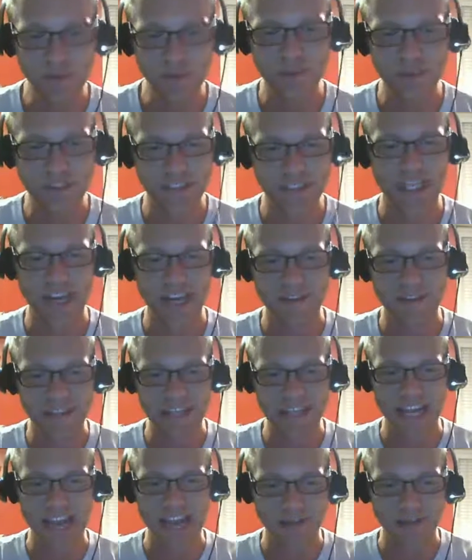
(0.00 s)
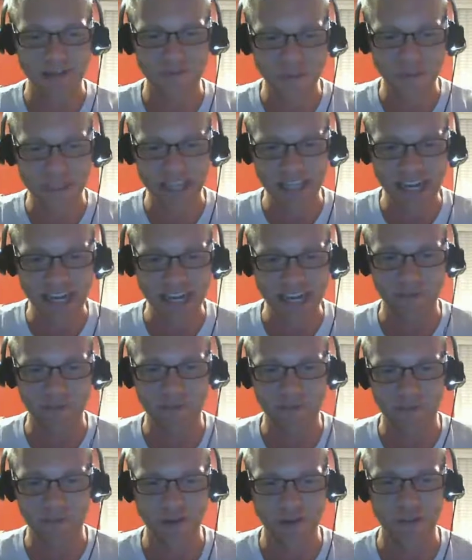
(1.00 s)
and everything have to be laid out in front
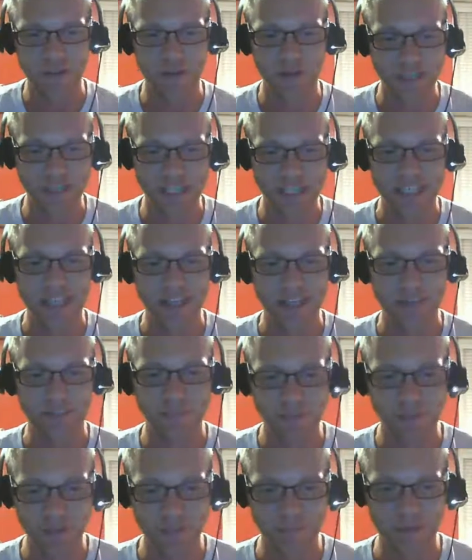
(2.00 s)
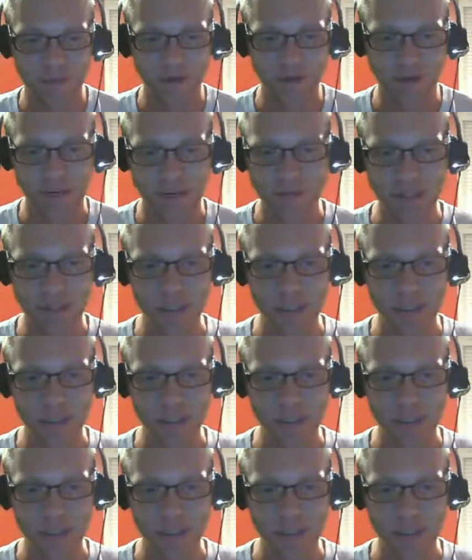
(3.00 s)
of you, unlike a computer program where you